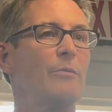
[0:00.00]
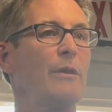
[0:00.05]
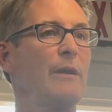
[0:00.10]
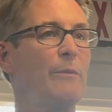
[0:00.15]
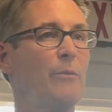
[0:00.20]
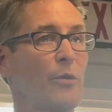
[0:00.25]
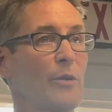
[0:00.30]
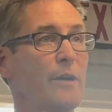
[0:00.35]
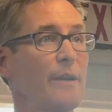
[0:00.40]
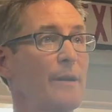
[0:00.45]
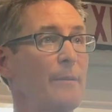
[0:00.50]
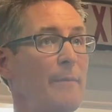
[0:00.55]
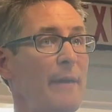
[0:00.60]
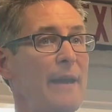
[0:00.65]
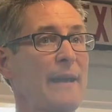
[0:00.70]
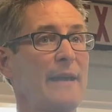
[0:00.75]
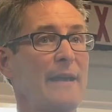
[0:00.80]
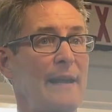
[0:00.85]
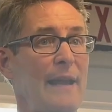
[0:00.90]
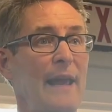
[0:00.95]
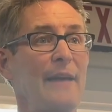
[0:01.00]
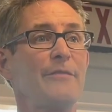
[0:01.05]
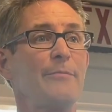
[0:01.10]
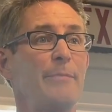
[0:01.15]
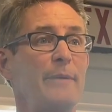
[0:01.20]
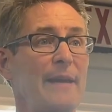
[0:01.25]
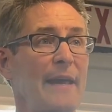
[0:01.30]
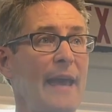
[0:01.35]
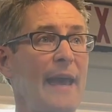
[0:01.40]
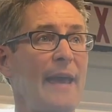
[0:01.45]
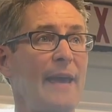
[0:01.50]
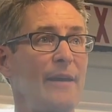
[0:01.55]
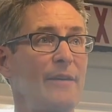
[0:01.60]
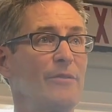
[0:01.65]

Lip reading: and we're gonna make an SBA